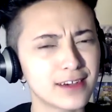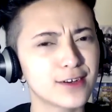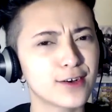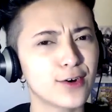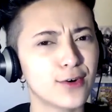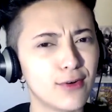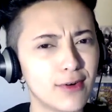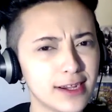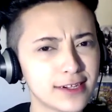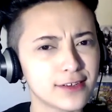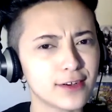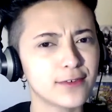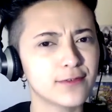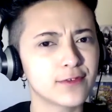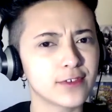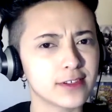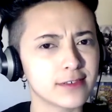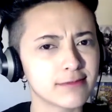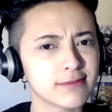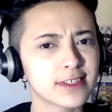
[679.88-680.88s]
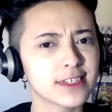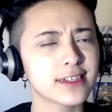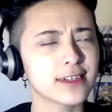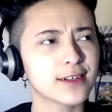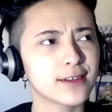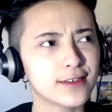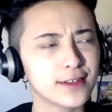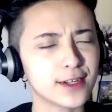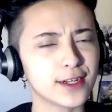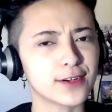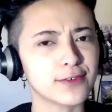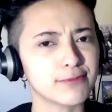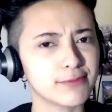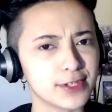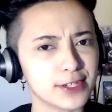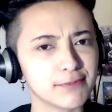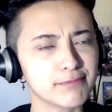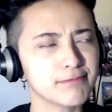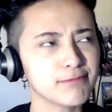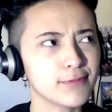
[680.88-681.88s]
Quite often. Because, you know,
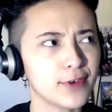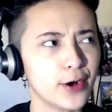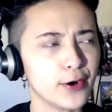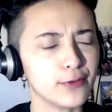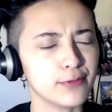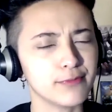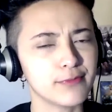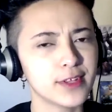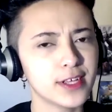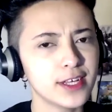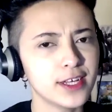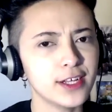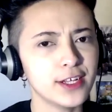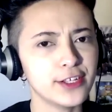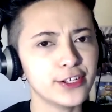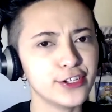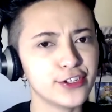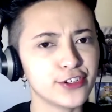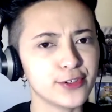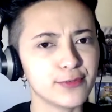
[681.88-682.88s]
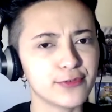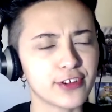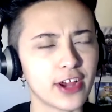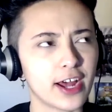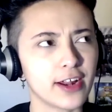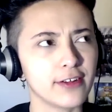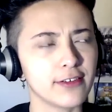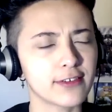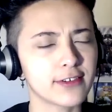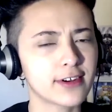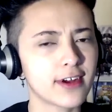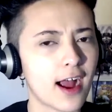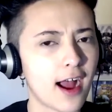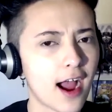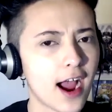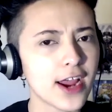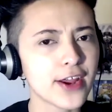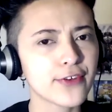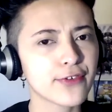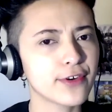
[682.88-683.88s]
my whole YouTube channel
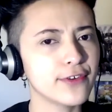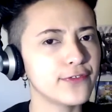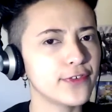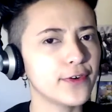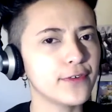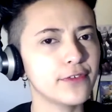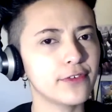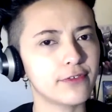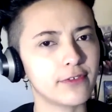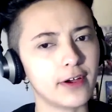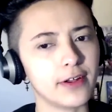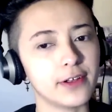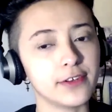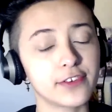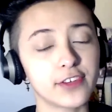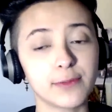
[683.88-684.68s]
kind of revolves around it.